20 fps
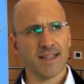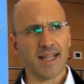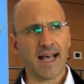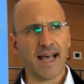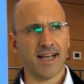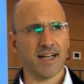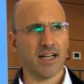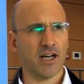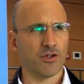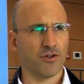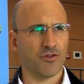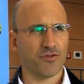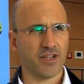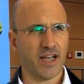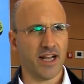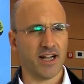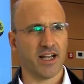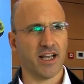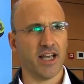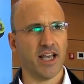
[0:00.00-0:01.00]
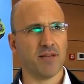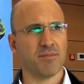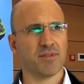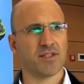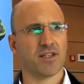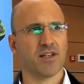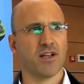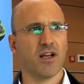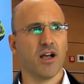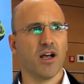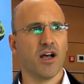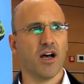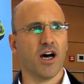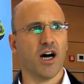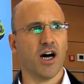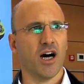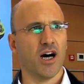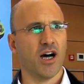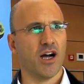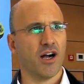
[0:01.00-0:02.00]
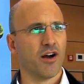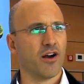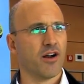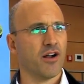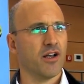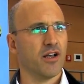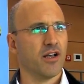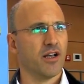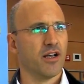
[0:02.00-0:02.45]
9 out of 10 games are